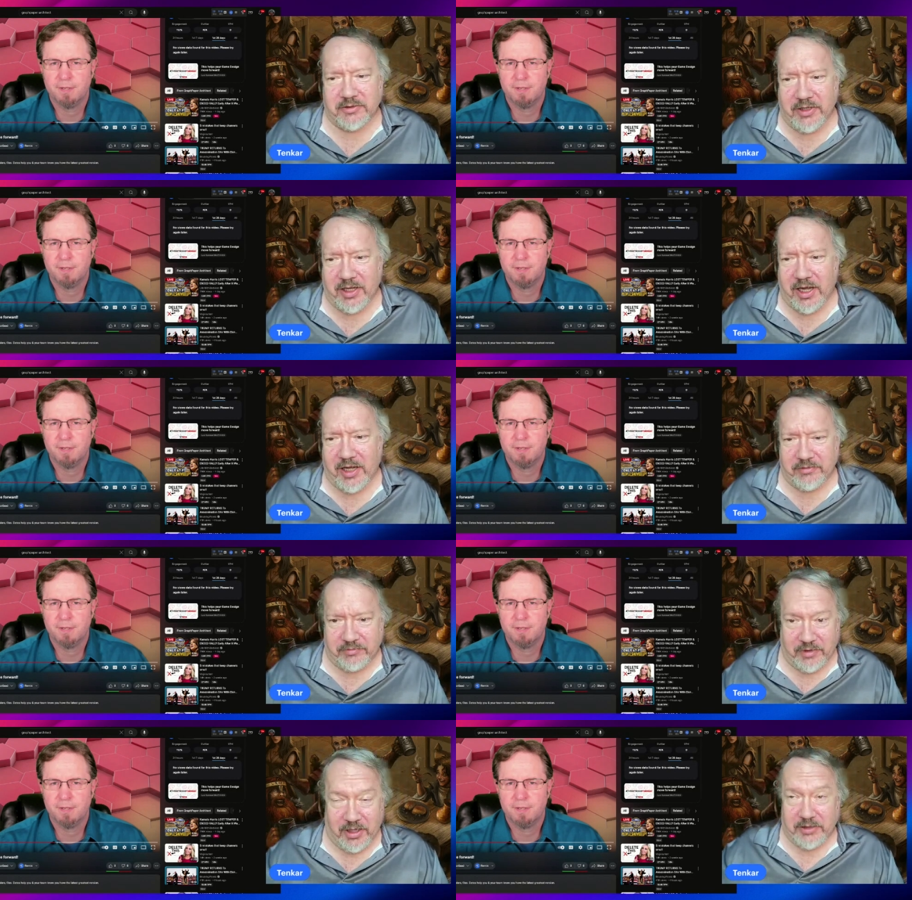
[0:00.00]
Speaker 1: So yeah,
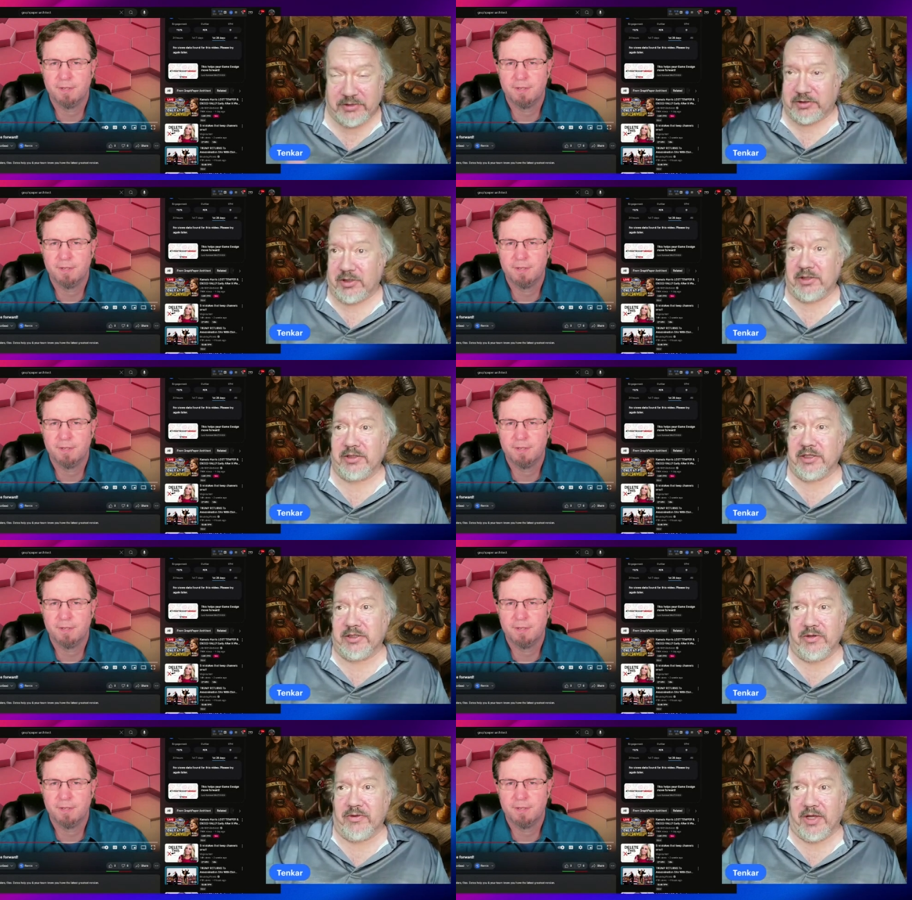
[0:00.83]
I I
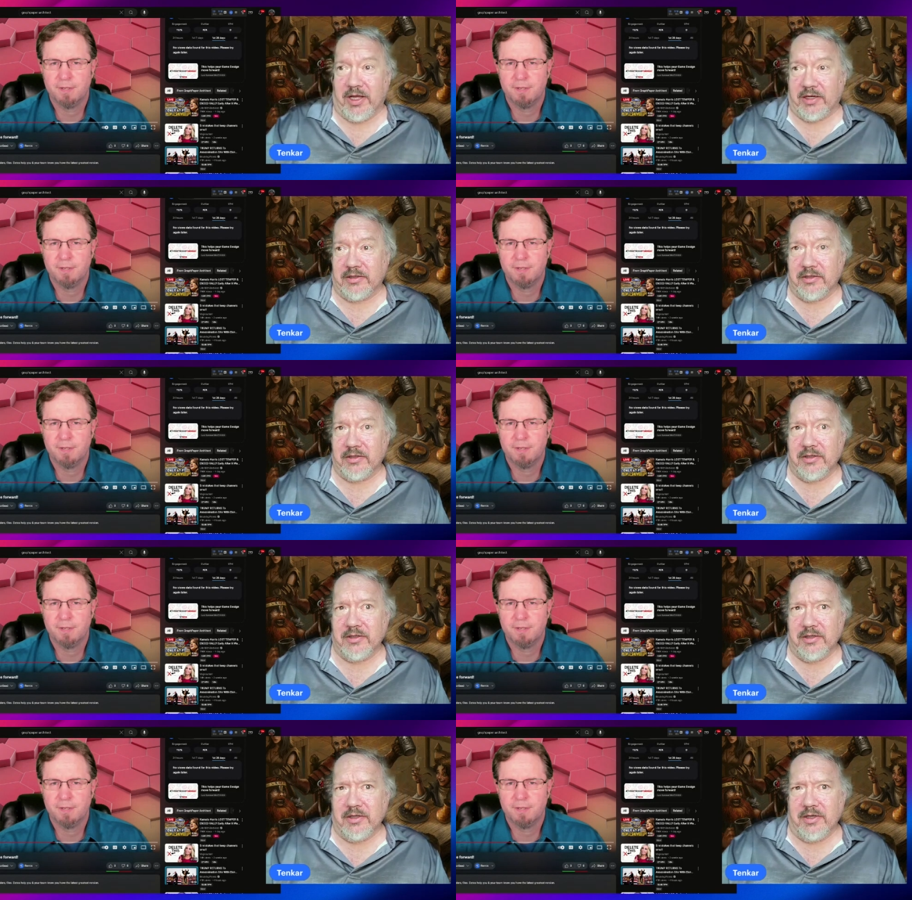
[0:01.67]
certainly do that.
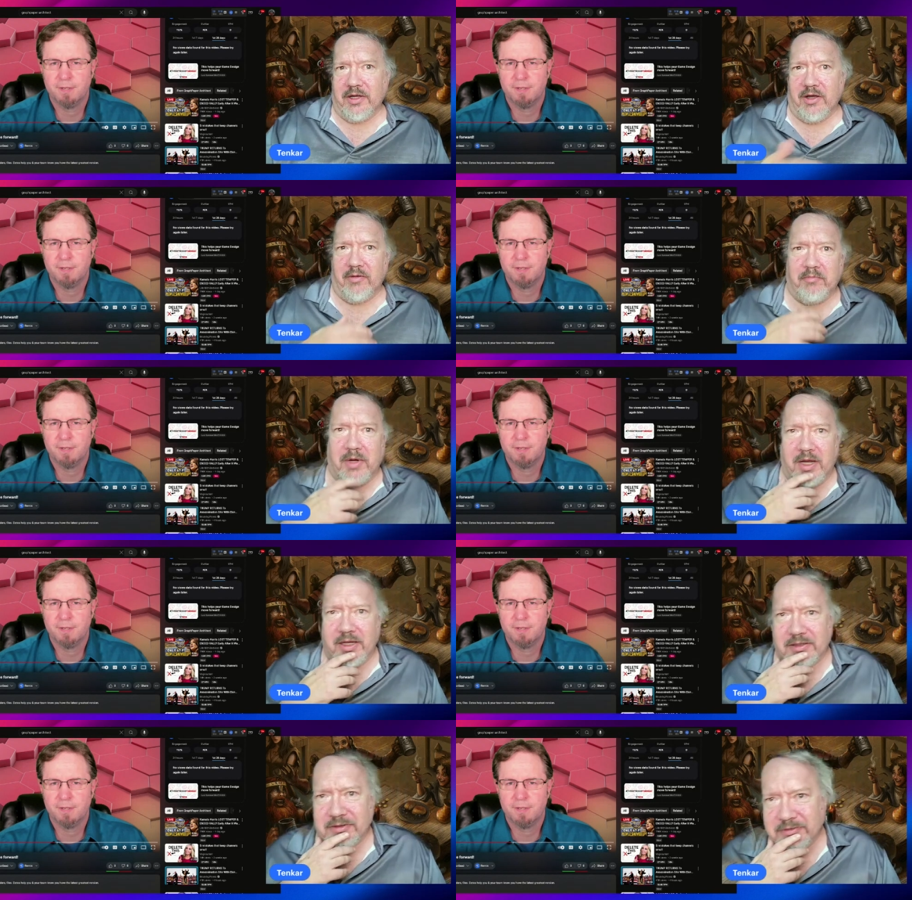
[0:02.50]

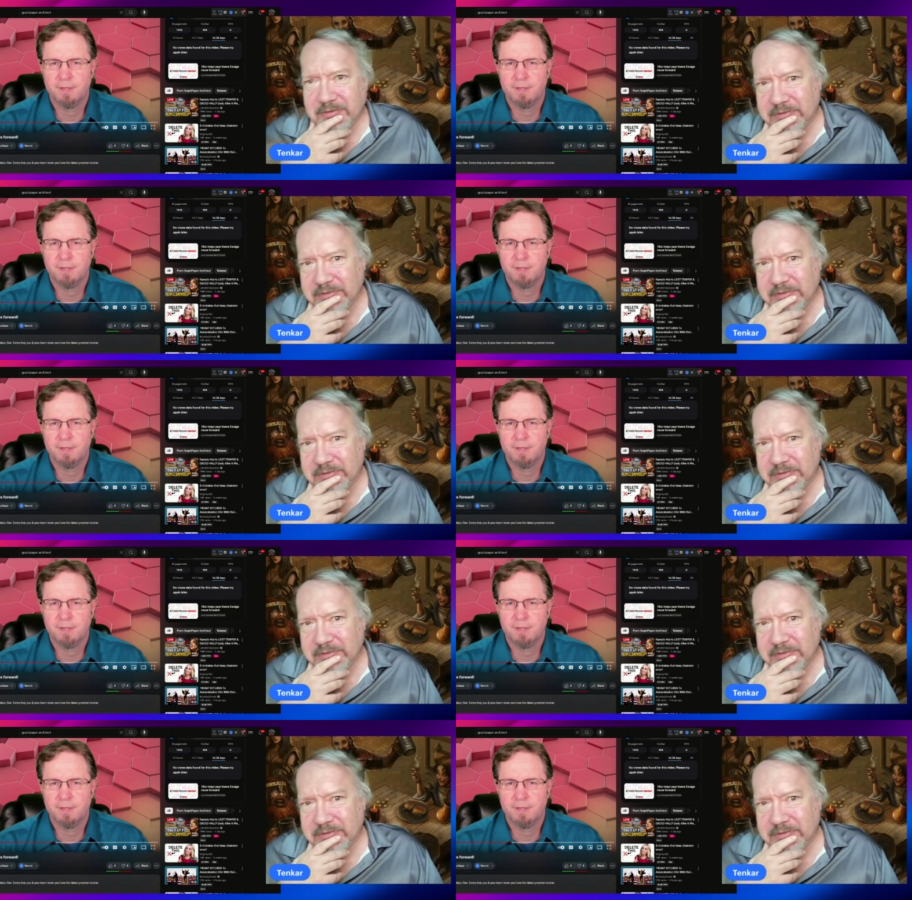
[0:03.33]
But